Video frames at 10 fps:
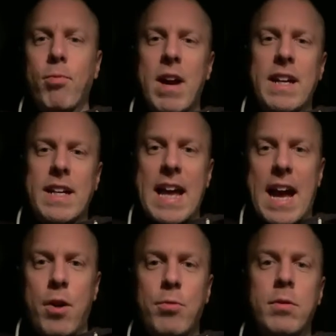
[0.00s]
right
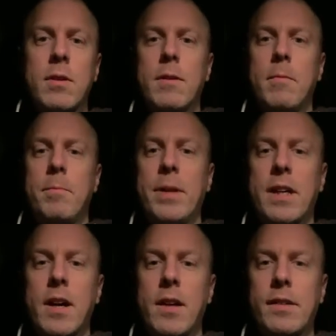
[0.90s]
now
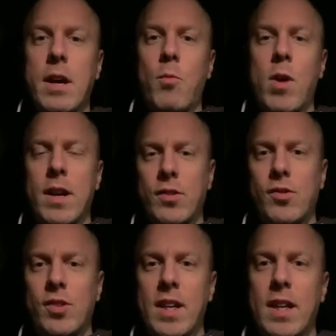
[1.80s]
because I want to
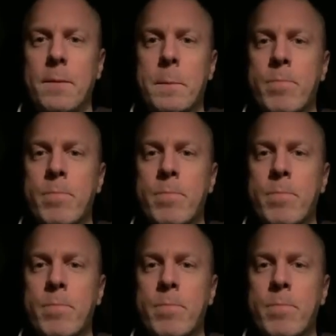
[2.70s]
see